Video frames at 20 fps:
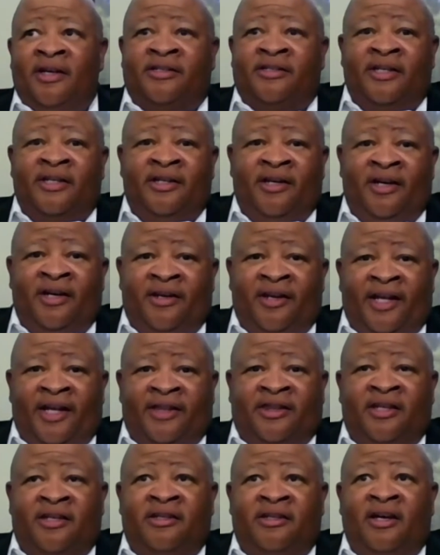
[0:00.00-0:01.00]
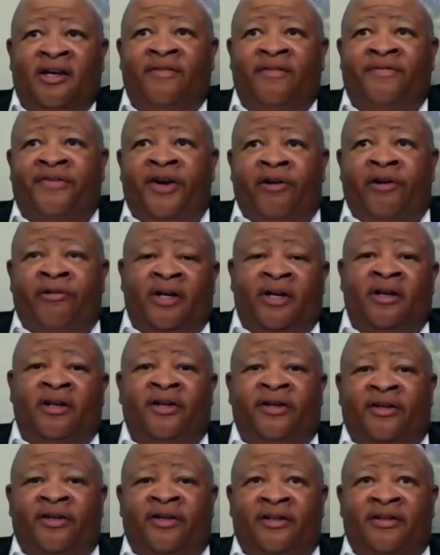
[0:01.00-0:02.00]
it's either nothing or very
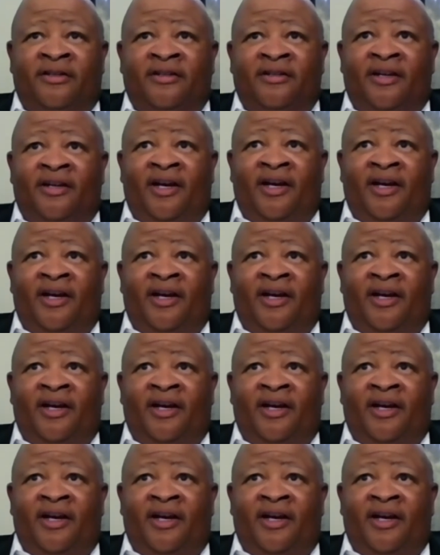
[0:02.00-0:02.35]
little.